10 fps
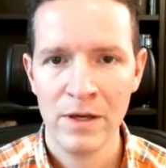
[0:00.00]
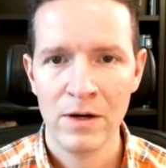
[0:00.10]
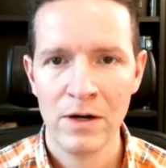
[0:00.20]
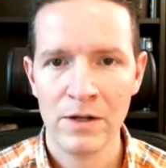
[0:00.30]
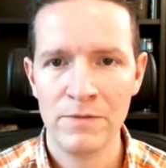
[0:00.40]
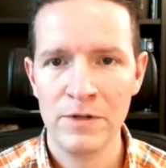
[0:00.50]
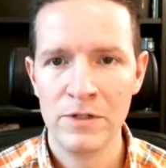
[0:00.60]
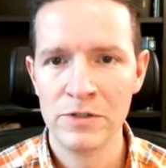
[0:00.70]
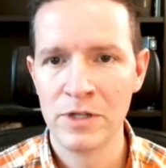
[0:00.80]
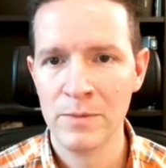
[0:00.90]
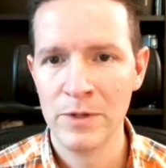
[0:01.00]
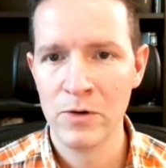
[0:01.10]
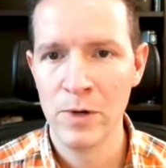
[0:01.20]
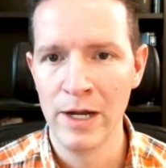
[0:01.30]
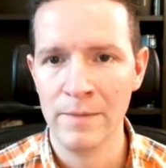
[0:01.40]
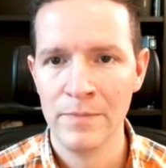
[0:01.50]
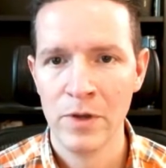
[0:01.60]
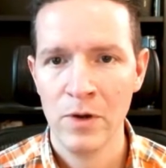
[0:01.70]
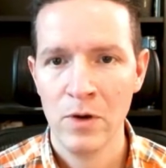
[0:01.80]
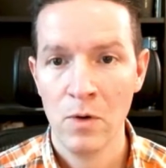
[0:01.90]
on the features coming your way.
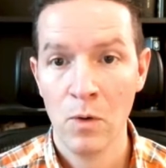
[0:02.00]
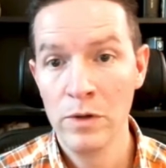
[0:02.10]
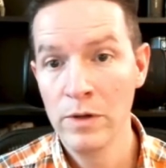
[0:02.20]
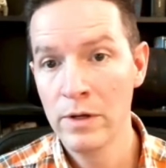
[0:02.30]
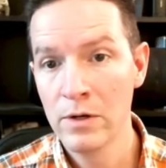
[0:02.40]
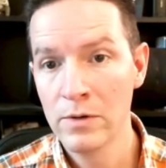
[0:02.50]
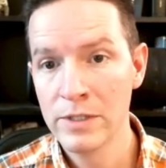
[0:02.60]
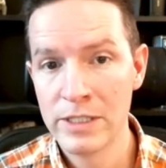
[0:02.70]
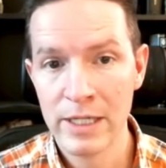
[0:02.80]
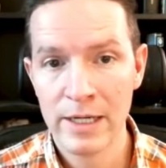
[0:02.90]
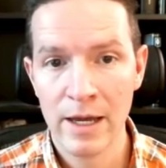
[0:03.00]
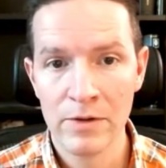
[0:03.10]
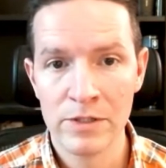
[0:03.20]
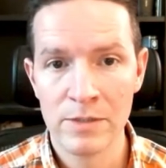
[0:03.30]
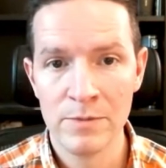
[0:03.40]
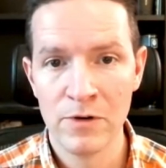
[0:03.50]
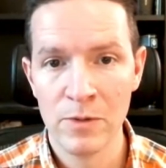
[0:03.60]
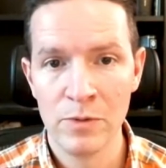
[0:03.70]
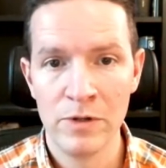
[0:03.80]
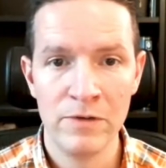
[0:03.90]
Or you can always check out some of
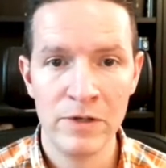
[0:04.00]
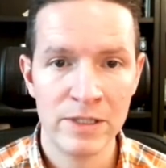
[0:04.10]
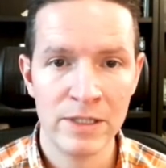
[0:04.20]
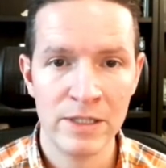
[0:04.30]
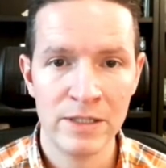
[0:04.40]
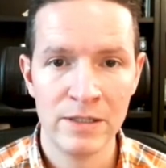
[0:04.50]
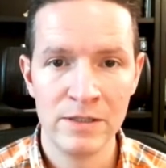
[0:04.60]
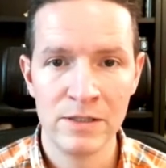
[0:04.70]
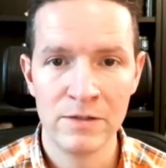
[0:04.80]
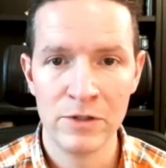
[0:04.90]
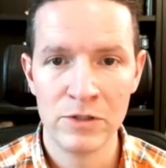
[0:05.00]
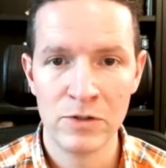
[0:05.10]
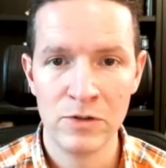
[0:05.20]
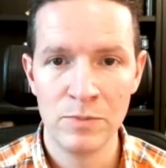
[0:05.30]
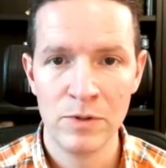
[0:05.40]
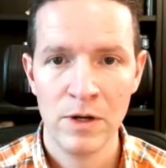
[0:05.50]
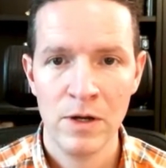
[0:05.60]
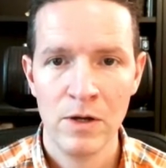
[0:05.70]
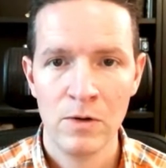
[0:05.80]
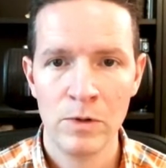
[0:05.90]
our previous editions of the Scoop,
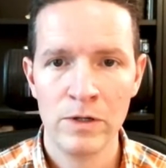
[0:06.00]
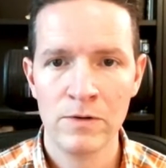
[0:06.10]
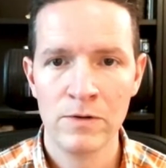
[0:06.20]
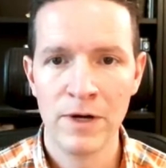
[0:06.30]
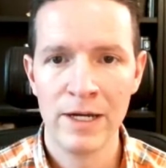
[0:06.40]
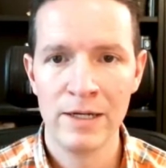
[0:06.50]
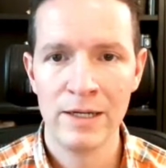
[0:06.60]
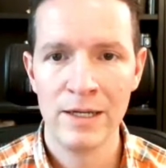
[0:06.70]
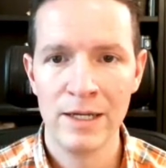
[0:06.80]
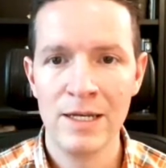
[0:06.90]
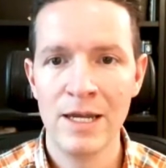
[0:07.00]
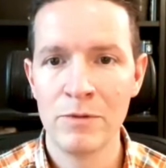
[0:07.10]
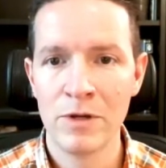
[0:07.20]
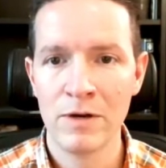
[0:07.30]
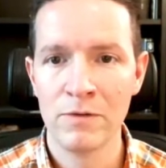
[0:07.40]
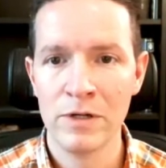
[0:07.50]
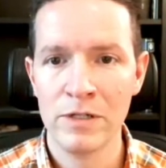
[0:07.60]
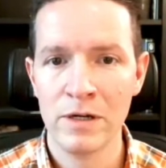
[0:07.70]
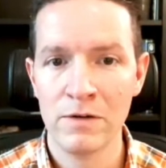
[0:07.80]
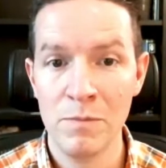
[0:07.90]
where you'll find in-depth
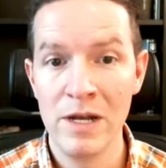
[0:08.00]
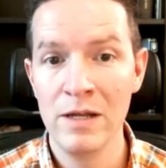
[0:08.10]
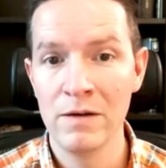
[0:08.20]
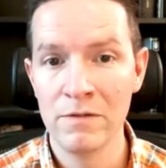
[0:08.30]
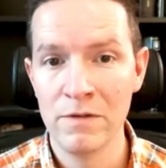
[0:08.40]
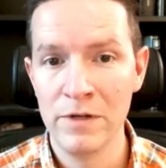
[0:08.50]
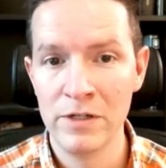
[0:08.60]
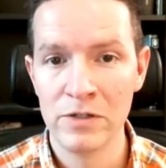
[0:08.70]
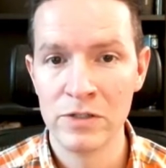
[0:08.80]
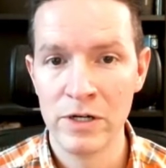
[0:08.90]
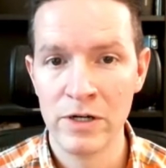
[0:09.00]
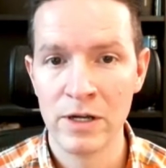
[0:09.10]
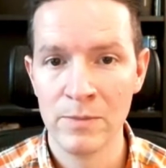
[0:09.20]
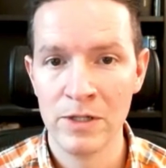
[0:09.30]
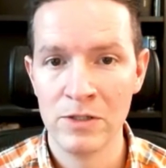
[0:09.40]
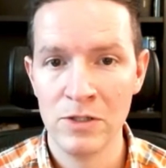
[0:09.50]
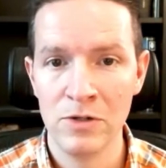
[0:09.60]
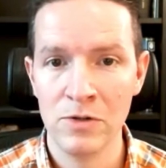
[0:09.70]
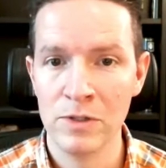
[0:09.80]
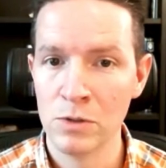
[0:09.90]
coverage of many of the features that are coming to
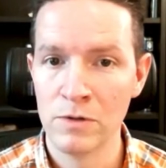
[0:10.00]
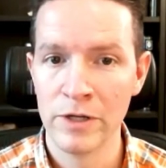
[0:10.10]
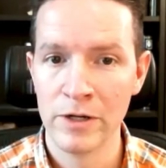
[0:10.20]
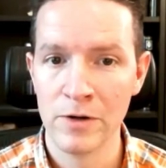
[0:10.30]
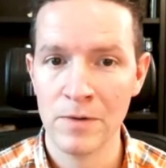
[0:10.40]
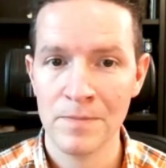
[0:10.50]
you in 12.0.